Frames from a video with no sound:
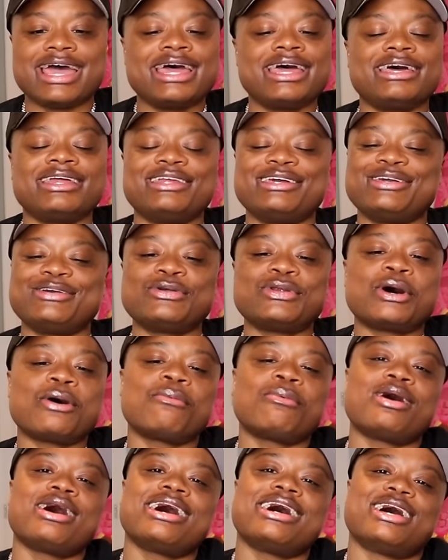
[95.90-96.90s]
And you
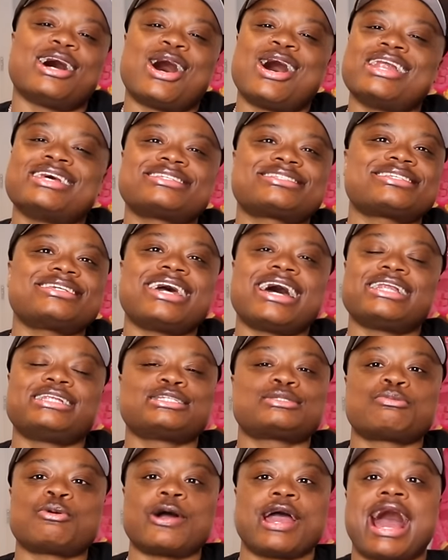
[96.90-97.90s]
know what? Honestly, at
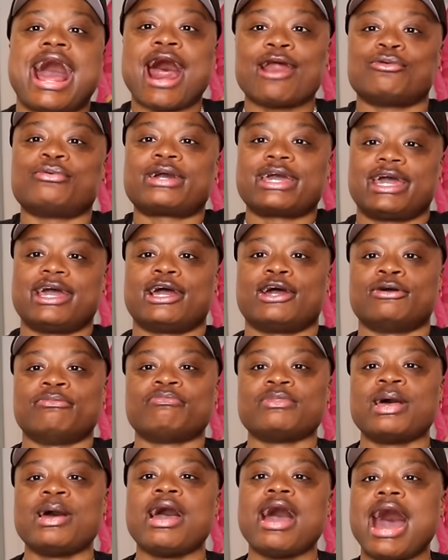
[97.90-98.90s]
this point, I don't
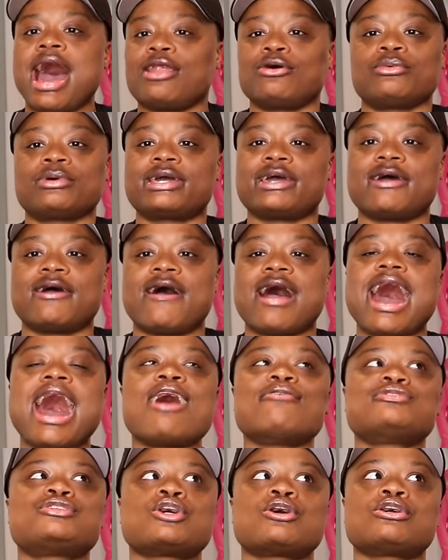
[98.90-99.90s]
care. I don't care.
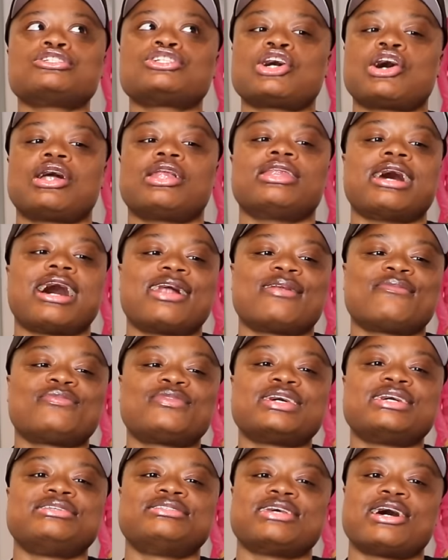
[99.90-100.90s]
I've told y'all a lot
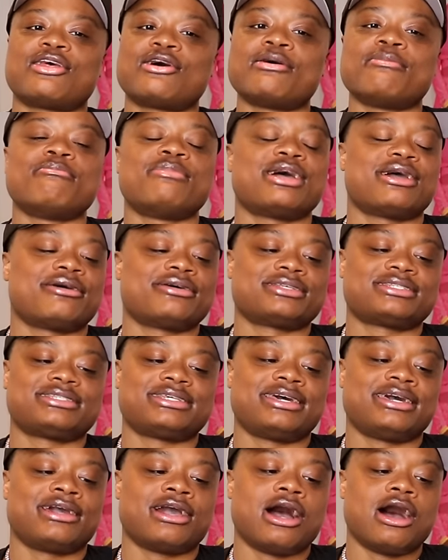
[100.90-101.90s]
of things that are
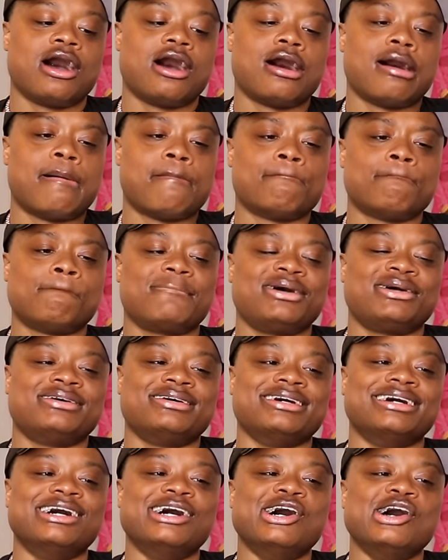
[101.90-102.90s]
embarrassing
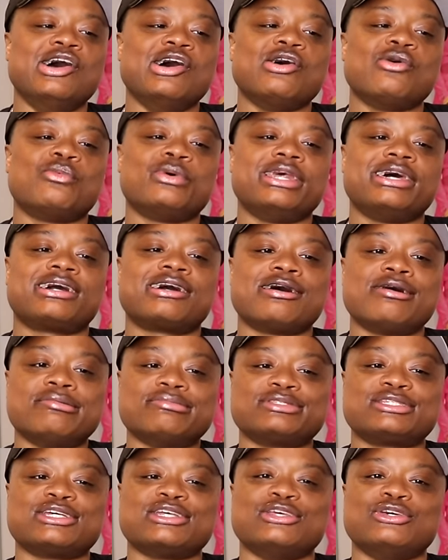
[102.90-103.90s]
when it
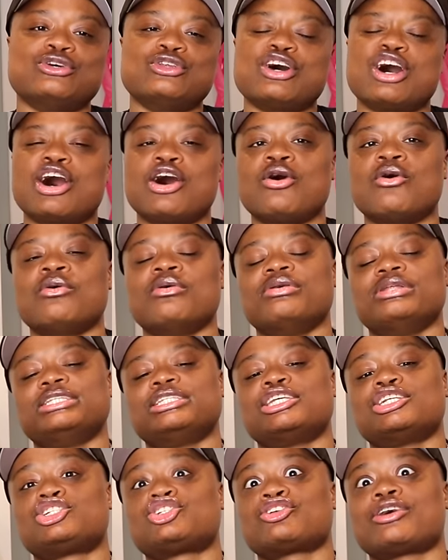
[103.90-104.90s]
comes to, you know,
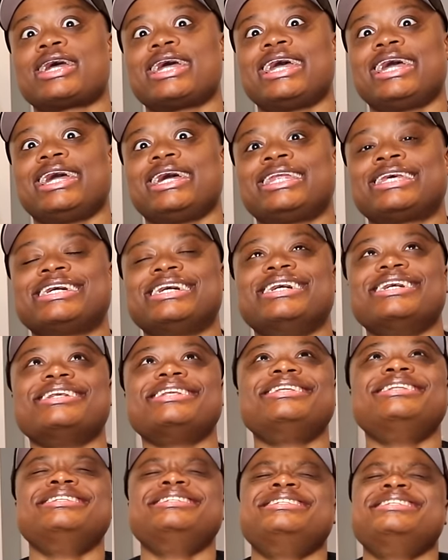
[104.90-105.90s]
the trade.
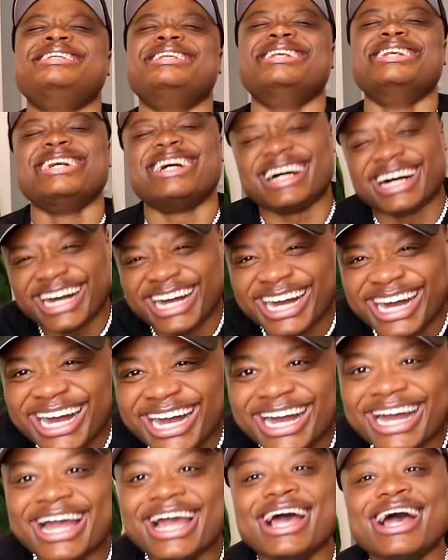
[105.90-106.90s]

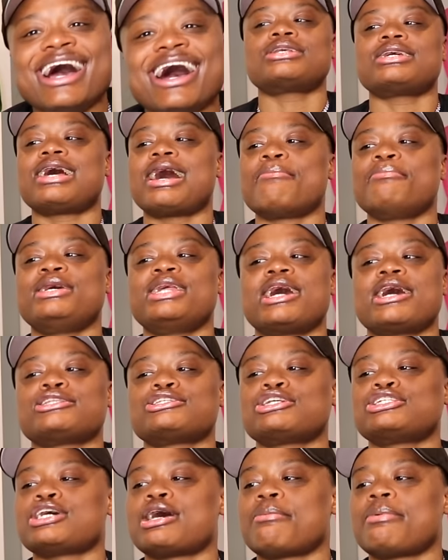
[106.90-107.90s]
I mean, I
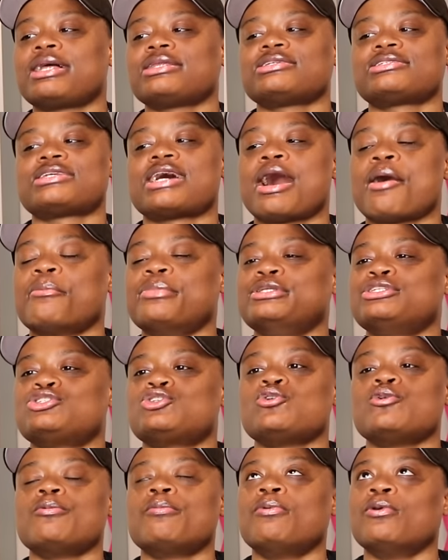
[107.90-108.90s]
told y'all about the time when
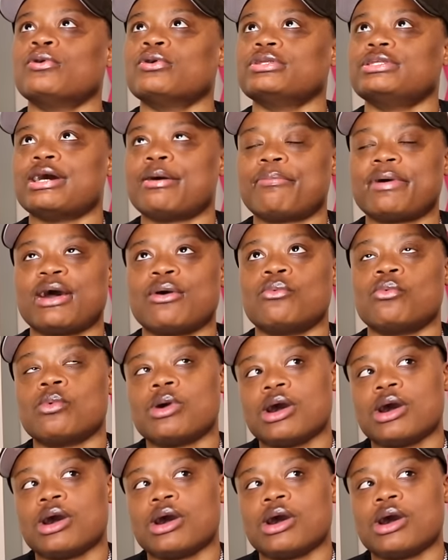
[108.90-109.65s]
two pulled up at